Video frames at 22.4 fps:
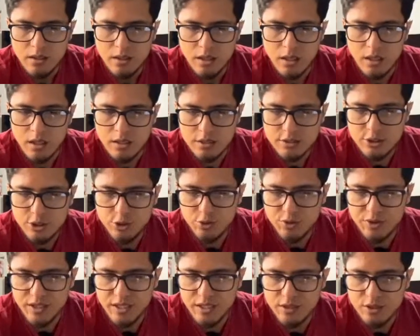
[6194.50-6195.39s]
Do you
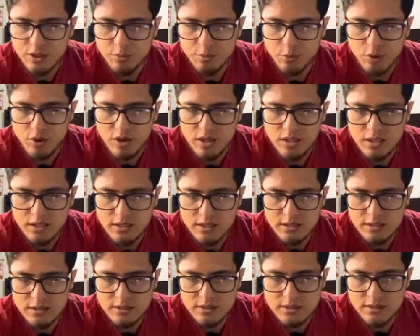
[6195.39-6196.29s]
think Noboa
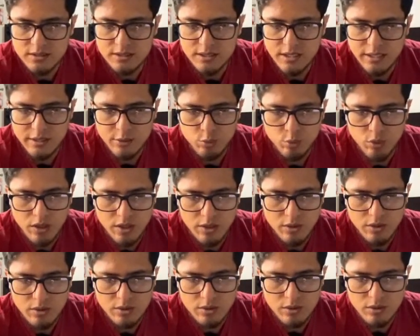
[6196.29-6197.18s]
did
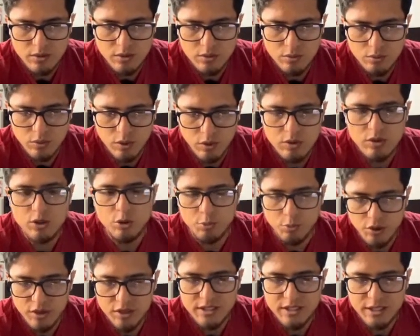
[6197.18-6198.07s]
what
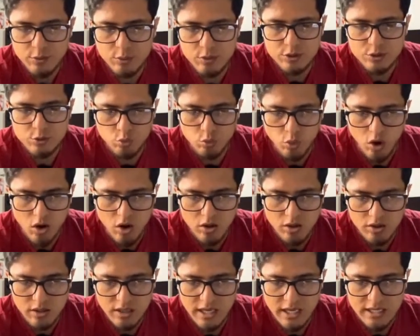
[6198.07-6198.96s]
Noboa did was
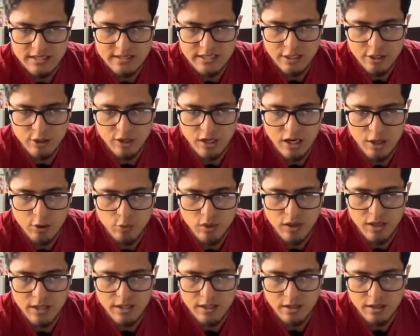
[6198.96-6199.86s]
wrong, as
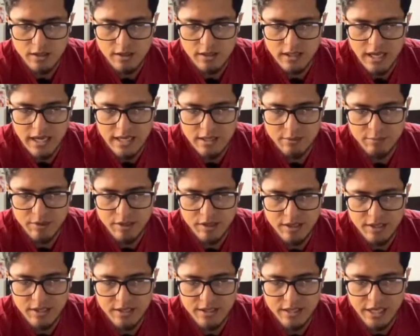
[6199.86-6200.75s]
Nicaragua and other Latin
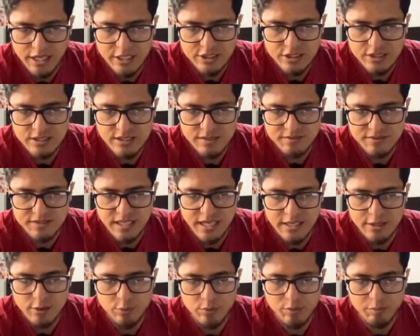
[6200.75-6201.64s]
American nations have
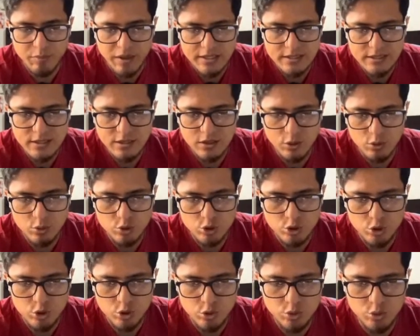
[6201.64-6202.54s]
sided with Mexico
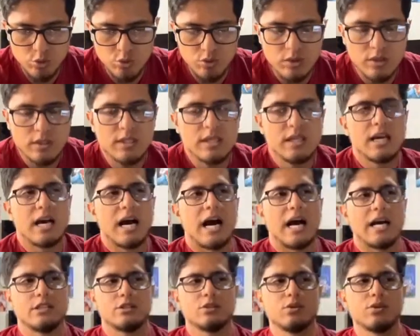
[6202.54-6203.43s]
too?
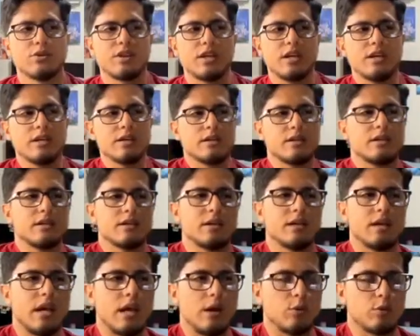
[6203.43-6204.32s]
I do think
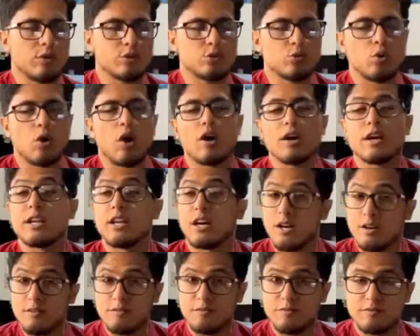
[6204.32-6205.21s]
it was wrong
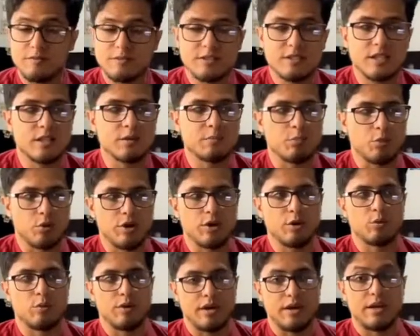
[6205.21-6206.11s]
enough to the
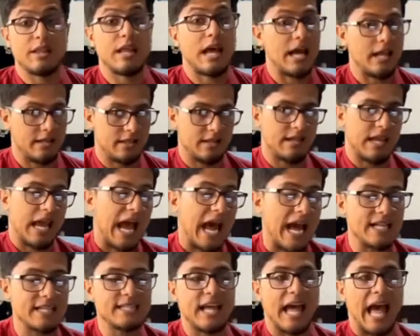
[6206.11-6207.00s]
point where that
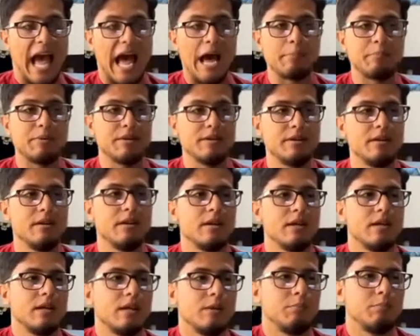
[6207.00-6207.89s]
had to happen,
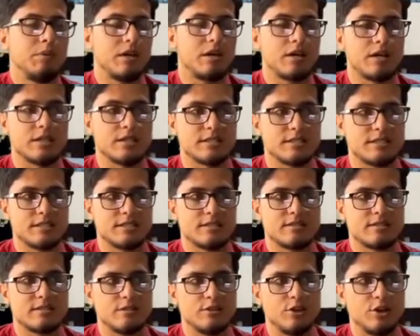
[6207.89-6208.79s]

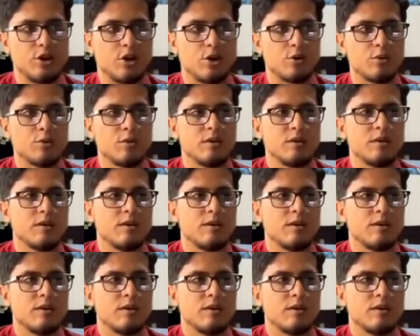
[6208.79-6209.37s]
because you know